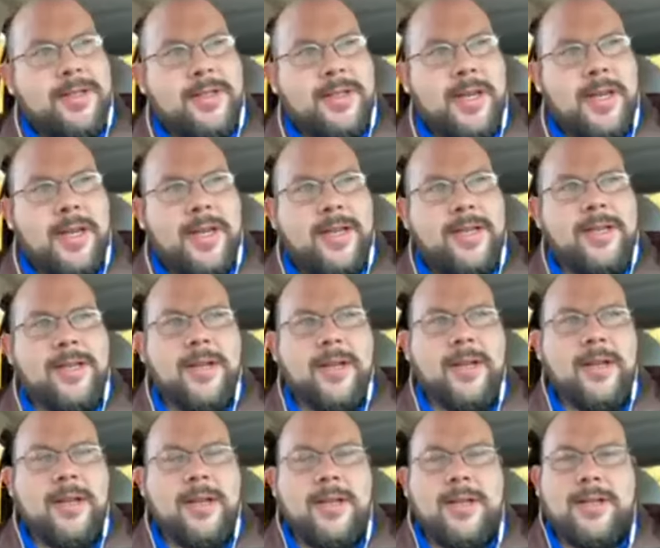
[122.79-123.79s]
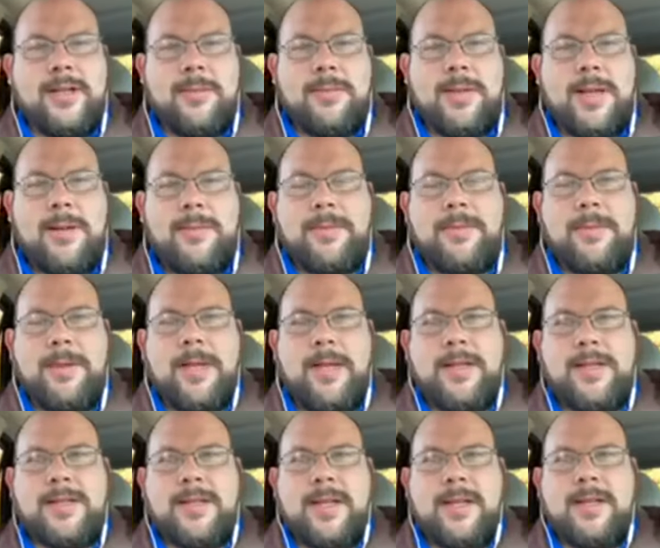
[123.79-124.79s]
change. Sometimes
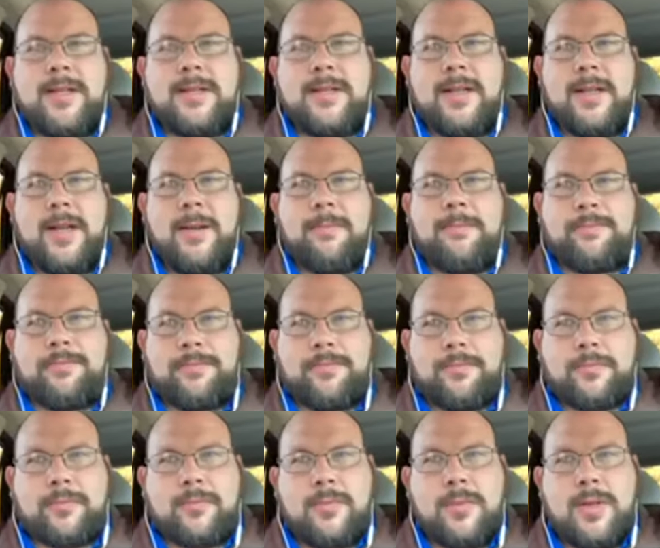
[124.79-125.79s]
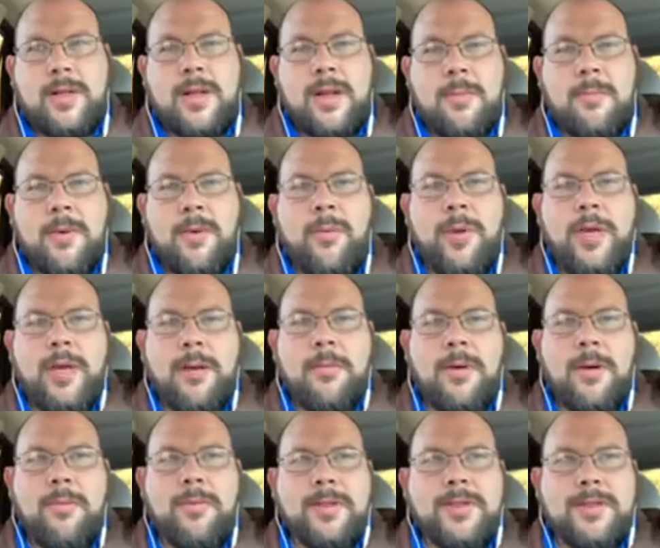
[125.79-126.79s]
plans stay the same. But we come
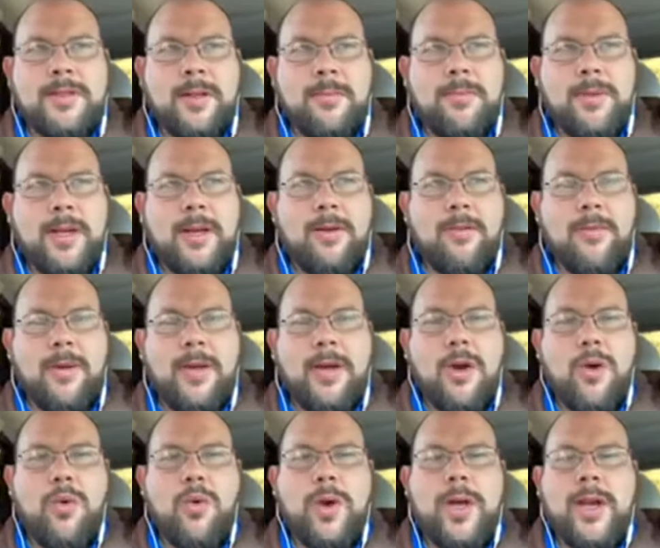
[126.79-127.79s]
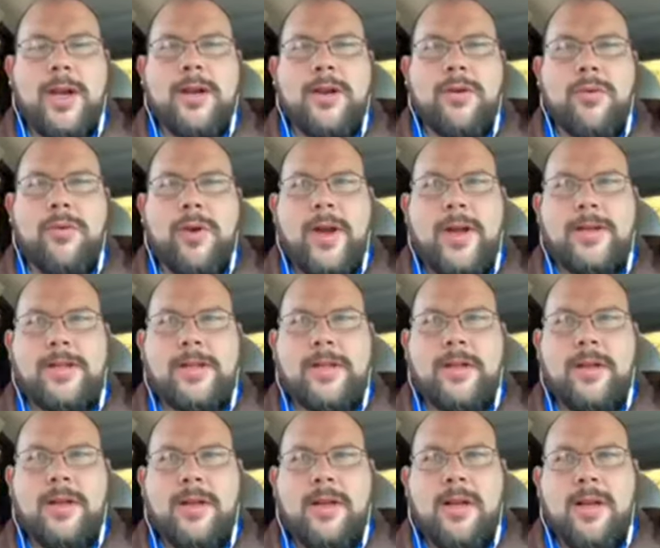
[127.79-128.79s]
up with something. We go in a
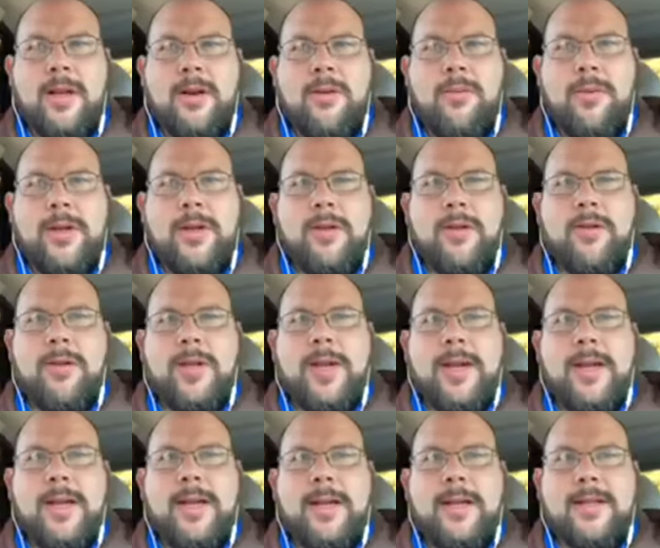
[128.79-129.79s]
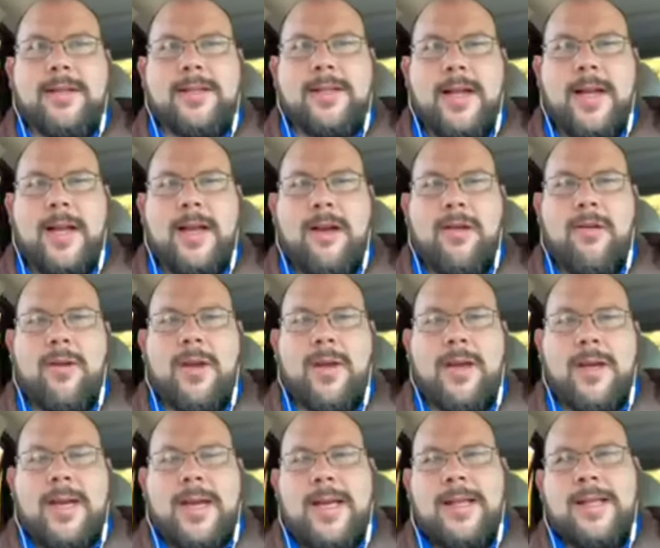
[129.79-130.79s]
direction. We don't let it get us down.
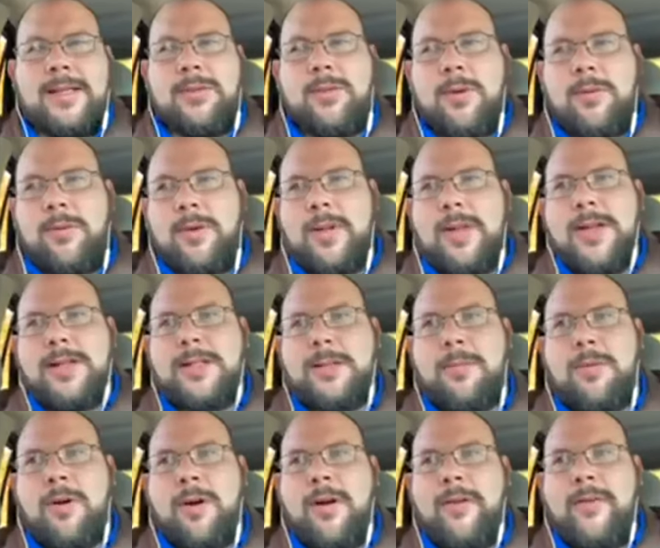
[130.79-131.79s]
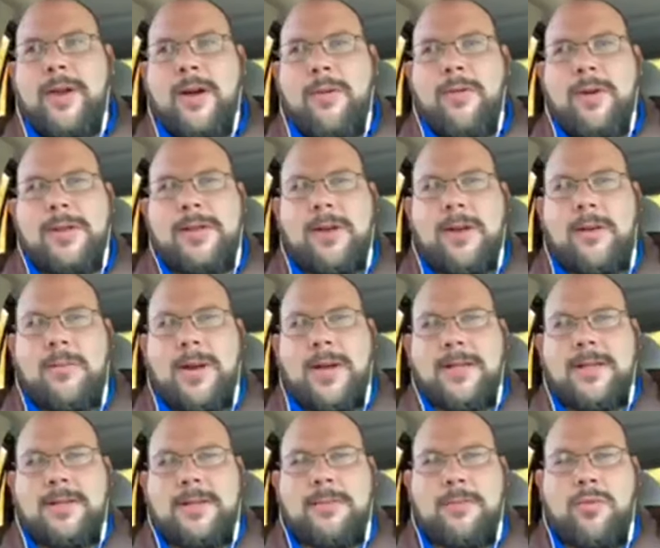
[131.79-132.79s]
And that's what I want. That's the part of it I want to talk
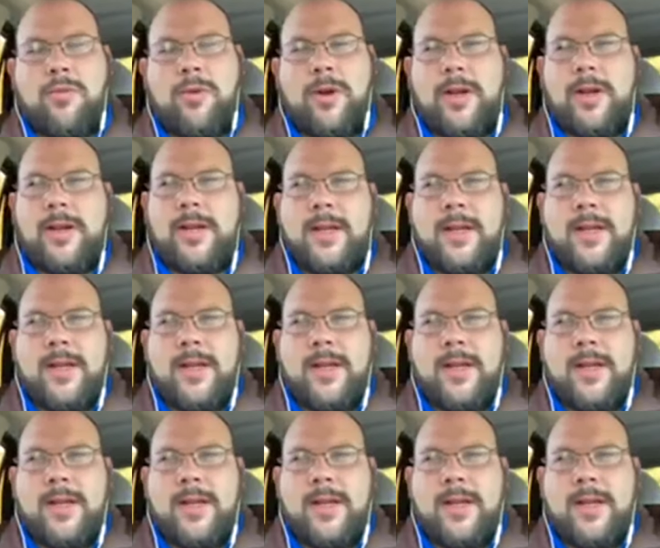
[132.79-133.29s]
about this morning